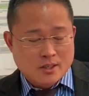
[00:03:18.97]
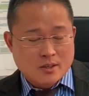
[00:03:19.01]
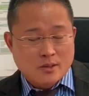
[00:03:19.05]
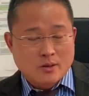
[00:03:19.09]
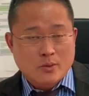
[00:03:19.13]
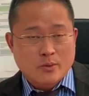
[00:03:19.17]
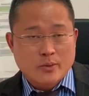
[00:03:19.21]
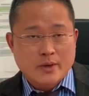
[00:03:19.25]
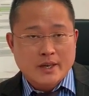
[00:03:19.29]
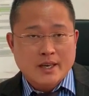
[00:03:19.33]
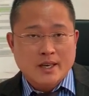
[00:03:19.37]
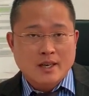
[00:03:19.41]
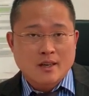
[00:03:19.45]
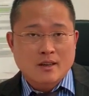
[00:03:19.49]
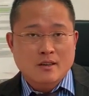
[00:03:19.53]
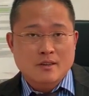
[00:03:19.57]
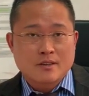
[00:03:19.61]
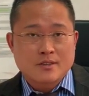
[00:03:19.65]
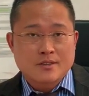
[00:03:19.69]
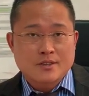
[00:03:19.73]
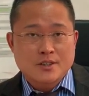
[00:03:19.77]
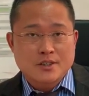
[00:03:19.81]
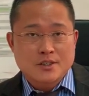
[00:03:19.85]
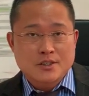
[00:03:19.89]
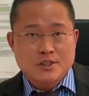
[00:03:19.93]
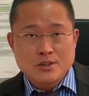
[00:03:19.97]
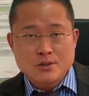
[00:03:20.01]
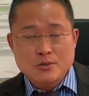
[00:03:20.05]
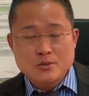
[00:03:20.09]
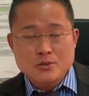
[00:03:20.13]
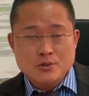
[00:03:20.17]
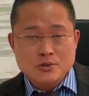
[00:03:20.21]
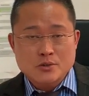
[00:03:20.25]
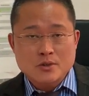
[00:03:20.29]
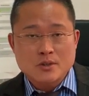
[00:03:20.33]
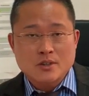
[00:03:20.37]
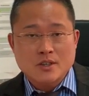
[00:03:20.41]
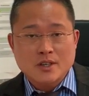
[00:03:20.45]
Well, the
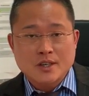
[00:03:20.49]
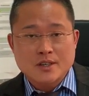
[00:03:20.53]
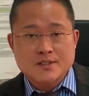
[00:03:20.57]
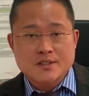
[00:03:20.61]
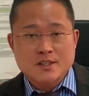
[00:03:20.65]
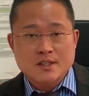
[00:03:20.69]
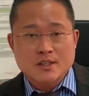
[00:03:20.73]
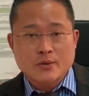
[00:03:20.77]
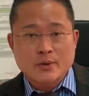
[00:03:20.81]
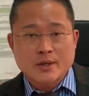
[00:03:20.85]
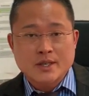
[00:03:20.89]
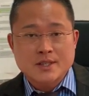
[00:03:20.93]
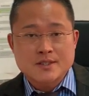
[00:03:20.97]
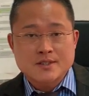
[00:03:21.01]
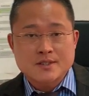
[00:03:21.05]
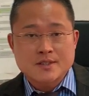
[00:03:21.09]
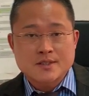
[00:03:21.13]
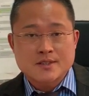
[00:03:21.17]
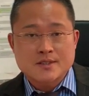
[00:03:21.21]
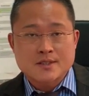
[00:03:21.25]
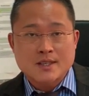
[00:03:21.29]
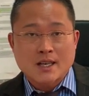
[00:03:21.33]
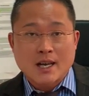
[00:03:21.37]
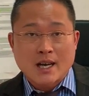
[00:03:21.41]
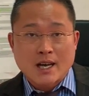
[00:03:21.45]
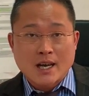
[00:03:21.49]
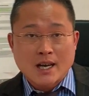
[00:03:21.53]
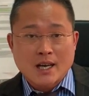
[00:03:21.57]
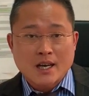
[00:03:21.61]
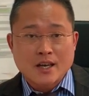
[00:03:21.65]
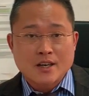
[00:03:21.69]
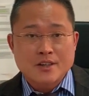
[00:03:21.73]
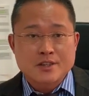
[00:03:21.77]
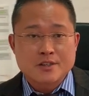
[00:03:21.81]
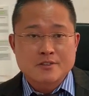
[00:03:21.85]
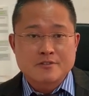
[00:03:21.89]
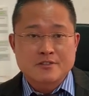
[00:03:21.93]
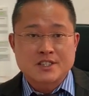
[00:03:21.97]
usual consequences
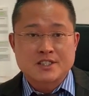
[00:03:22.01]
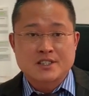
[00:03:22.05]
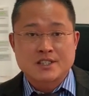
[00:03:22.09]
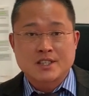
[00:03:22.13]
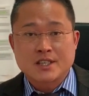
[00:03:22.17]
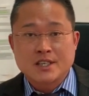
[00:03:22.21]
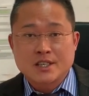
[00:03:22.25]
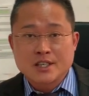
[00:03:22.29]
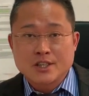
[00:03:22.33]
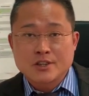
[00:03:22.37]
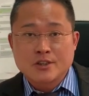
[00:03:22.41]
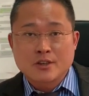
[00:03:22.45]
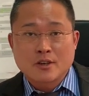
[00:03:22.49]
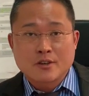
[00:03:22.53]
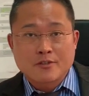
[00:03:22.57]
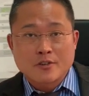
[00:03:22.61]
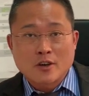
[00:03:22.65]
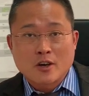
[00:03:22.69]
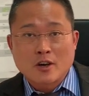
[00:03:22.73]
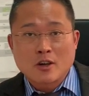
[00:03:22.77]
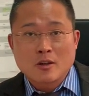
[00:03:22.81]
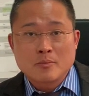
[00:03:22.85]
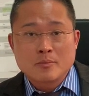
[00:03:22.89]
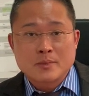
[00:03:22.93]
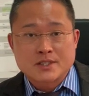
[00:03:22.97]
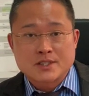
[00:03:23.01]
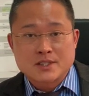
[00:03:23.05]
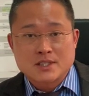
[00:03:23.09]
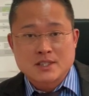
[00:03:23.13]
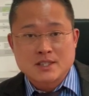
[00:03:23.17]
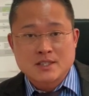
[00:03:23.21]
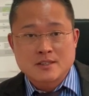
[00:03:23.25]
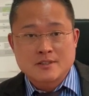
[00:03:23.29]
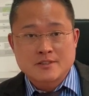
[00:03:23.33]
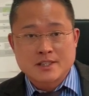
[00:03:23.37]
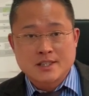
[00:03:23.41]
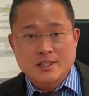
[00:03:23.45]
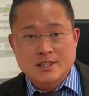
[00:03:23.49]
are the return of all
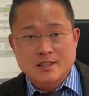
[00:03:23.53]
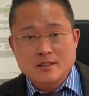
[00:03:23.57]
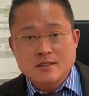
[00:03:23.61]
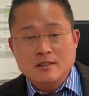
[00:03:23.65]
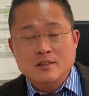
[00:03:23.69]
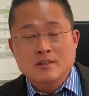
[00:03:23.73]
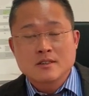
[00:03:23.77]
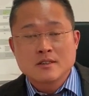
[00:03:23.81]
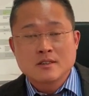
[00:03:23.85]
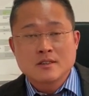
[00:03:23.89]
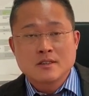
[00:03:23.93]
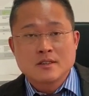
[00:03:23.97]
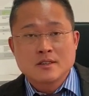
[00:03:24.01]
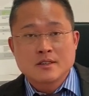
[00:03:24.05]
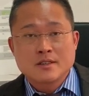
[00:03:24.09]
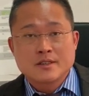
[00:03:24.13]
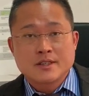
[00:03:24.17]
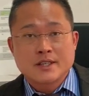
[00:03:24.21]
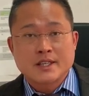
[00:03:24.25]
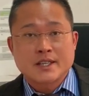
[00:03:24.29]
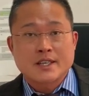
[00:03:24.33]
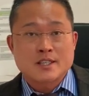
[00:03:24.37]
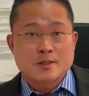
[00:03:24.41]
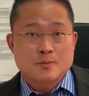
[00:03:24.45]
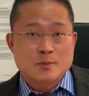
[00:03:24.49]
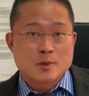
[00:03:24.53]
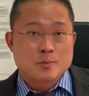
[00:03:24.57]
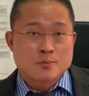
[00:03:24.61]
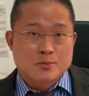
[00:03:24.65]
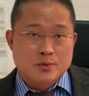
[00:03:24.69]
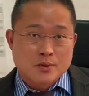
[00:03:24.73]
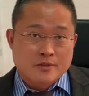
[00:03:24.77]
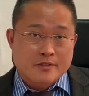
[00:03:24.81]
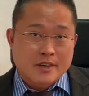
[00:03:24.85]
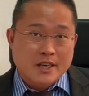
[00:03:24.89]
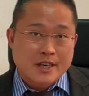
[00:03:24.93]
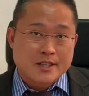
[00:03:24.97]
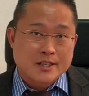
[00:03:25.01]
material that has been
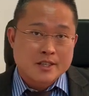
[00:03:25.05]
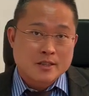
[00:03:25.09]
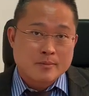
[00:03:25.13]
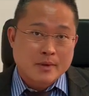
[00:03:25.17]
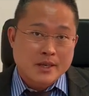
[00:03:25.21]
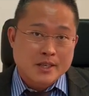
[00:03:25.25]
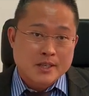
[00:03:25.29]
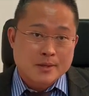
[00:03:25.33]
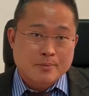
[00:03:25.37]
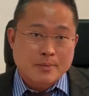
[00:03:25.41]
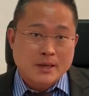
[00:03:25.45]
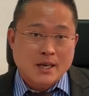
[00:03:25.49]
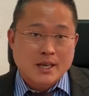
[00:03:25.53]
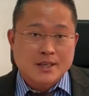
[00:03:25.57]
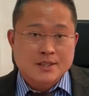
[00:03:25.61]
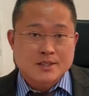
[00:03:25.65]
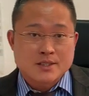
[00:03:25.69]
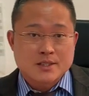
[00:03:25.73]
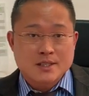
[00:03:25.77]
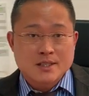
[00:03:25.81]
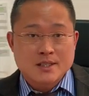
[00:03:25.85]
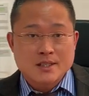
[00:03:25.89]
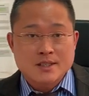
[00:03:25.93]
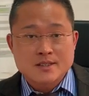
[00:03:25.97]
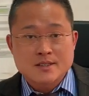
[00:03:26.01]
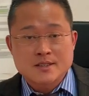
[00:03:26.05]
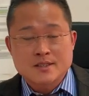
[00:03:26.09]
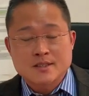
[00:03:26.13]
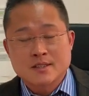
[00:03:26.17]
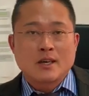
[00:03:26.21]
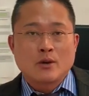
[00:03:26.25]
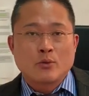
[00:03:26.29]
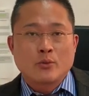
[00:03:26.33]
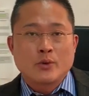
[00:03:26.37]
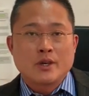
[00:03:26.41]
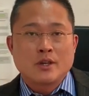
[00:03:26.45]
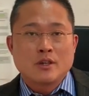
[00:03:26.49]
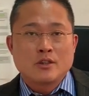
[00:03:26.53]
provided by the parties.
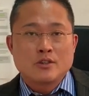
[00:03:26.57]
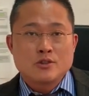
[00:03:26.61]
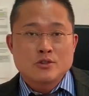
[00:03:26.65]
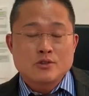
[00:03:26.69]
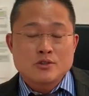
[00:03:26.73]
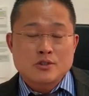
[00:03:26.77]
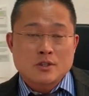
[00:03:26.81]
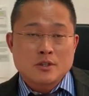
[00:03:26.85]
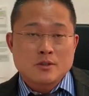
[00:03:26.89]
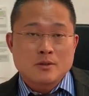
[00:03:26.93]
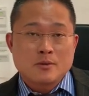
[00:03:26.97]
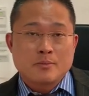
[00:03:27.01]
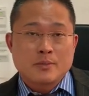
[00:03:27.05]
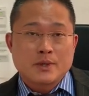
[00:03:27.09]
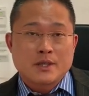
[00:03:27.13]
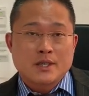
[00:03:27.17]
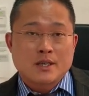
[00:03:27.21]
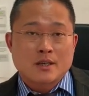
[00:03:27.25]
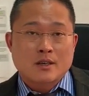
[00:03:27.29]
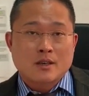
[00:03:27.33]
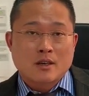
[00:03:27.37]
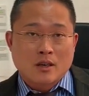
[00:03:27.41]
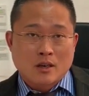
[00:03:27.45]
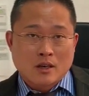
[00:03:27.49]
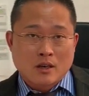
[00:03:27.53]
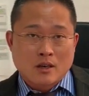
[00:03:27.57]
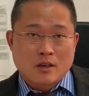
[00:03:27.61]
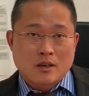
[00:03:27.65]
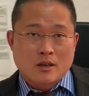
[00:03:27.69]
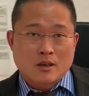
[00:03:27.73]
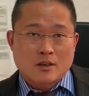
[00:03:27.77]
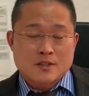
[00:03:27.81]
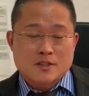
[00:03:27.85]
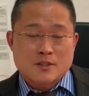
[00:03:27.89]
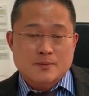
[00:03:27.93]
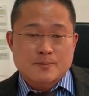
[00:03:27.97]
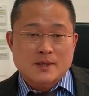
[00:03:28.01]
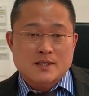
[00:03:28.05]
There will usually be a
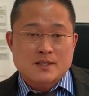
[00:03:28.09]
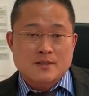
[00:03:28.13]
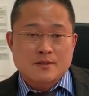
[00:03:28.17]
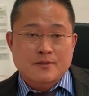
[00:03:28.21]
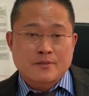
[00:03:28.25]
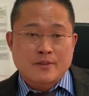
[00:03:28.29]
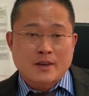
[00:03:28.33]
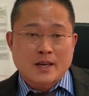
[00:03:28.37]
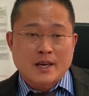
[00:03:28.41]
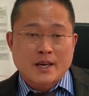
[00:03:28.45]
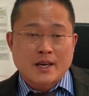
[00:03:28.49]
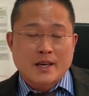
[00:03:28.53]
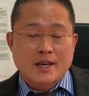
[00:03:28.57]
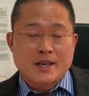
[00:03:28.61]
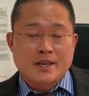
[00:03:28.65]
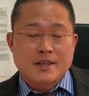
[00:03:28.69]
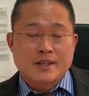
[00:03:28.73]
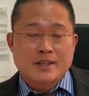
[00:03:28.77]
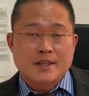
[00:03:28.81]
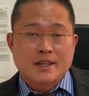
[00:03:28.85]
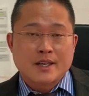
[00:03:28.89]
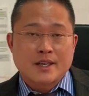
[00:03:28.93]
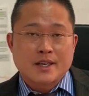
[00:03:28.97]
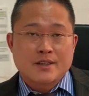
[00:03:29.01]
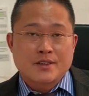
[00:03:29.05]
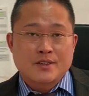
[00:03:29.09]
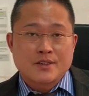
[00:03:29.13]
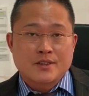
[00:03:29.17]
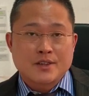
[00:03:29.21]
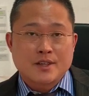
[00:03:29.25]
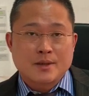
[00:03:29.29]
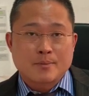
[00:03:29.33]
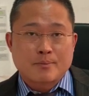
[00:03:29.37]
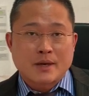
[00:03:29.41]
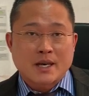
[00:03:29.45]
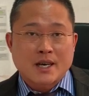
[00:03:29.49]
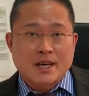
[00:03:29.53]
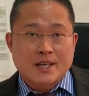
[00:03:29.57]
clause specifying that
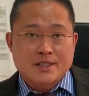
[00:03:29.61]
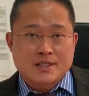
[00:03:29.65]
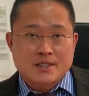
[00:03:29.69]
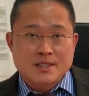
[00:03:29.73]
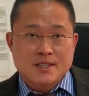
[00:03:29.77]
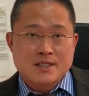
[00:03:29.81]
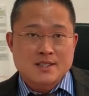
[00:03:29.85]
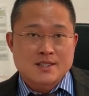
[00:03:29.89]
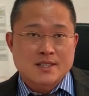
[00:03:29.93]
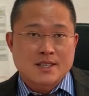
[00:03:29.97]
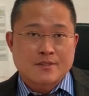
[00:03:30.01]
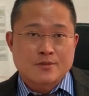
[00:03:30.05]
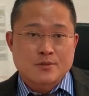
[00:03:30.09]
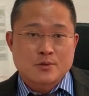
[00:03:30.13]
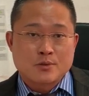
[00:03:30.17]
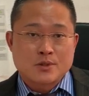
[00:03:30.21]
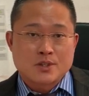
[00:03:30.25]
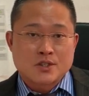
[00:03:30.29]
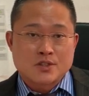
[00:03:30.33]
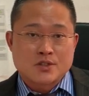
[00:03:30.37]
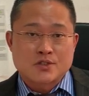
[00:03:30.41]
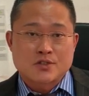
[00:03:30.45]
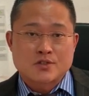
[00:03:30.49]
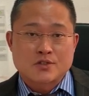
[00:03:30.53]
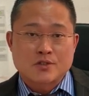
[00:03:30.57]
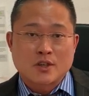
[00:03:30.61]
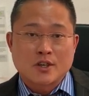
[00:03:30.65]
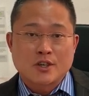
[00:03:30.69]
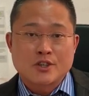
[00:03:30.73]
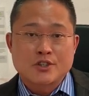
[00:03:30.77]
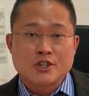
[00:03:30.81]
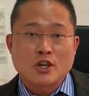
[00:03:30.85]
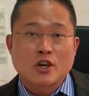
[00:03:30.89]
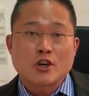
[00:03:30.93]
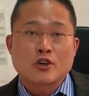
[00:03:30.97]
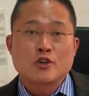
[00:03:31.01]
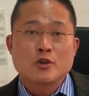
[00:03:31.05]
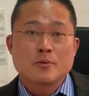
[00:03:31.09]
the parties have to destroy
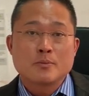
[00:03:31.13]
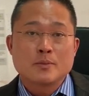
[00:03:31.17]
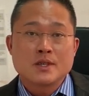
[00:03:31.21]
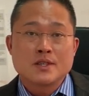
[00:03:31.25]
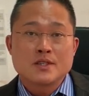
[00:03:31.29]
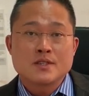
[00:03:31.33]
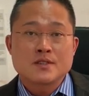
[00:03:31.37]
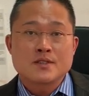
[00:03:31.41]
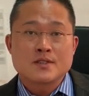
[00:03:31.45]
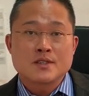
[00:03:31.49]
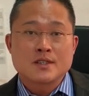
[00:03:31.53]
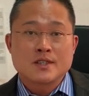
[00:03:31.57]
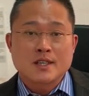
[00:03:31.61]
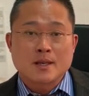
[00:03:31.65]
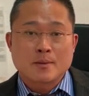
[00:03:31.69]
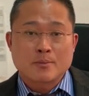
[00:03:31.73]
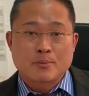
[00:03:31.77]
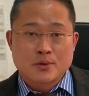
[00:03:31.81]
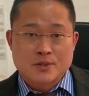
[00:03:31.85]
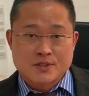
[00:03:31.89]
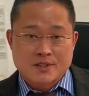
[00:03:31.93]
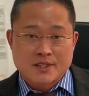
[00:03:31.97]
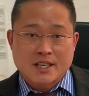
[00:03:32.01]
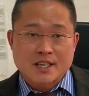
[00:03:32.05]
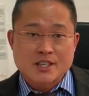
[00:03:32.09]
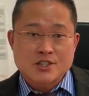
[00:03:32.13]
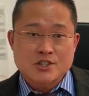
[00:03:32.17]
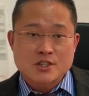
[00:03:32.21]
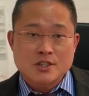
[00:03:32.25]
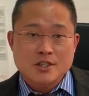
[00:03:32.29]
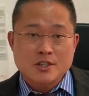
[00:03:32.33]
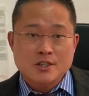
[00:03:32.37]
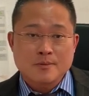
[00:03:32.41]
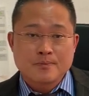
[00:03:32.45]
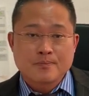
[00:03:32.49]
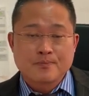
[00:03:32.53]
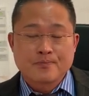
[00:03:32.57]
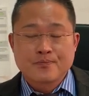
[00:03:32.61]
documents in their
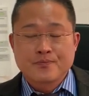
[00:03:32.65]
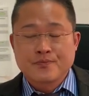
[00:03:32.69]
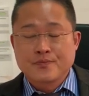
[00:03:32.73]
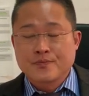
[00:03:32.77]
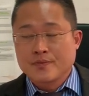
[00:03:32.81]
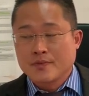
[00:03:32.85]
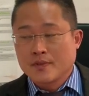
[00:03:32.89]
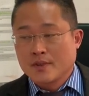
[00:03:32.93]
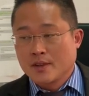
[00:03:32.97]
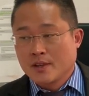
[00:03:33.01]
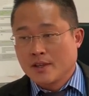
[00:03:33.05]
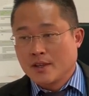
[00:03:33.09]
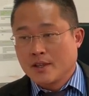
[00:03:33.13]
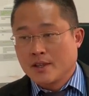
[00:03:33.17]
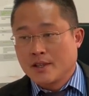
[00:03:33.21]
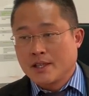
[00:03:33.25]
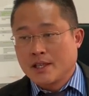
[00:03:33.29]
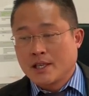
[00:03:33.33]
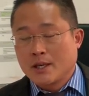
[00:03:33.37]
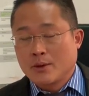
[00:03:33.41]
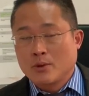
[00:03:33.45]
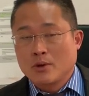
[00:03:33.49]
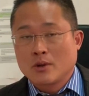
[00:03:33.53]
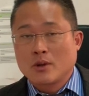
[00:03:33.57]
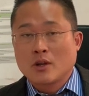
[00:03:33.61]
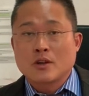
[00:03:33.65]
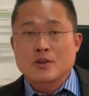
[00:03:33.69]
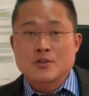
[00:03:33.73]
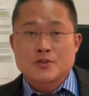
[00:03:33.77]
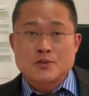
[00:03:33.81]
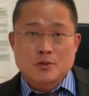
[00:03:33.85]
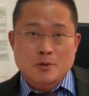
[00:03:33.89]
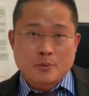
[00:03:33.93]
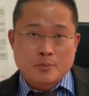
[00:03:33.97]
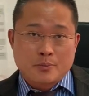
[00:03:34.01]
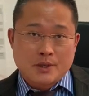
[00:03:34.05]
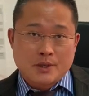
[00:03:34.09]
possession. There will also